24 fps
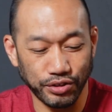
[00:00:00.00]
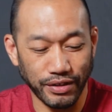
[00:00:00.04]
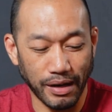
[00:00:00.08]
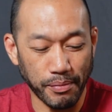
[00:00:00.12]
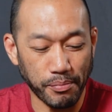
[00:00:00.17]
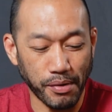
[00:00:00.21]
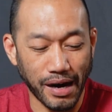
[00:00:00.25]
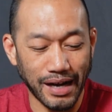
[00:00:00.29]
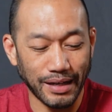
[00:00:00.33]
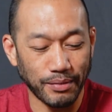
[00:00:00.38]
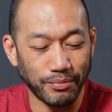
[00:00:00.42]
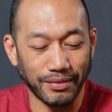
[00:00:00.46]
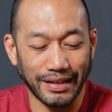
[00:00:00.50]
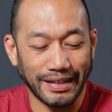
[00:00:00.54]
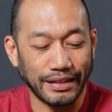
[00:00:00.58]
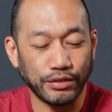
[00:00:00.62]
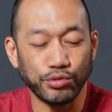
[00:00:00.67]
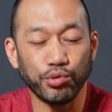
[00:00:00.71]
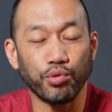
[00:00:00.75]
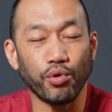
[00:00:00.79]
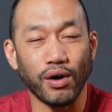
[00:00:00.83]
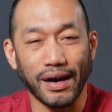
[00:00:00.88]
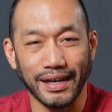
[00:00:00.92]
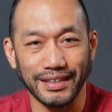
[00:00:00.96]
So I bought them like
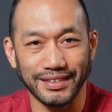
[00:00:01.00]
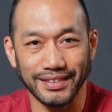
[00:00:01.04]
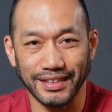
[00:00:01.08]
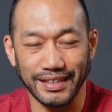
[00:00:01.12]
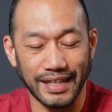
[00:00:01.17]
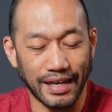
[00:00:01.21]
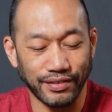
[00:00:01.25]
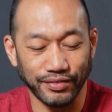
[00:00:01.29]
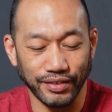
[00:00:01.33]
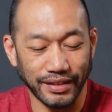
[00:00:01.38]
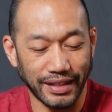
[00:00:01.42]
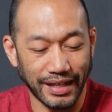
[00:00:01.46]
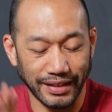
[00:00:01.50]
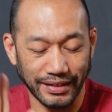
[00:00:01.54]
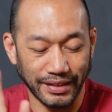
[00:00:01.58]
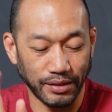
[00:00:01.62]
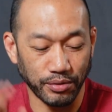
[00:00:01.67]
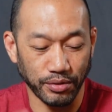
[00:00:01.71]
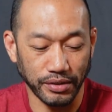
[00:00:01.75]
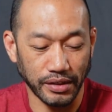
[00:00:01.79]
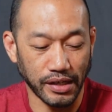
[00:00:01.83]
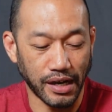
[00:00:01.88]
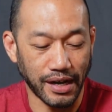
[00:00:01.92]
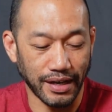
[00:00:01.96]
twice and after that
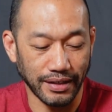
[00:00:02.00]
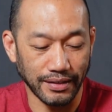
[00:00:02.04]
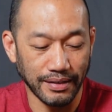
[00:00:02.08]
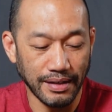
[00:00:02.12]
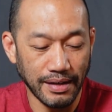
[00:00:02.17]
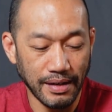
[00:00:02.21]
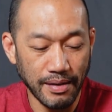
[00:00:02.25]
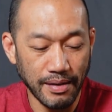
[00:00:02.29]
they were gone.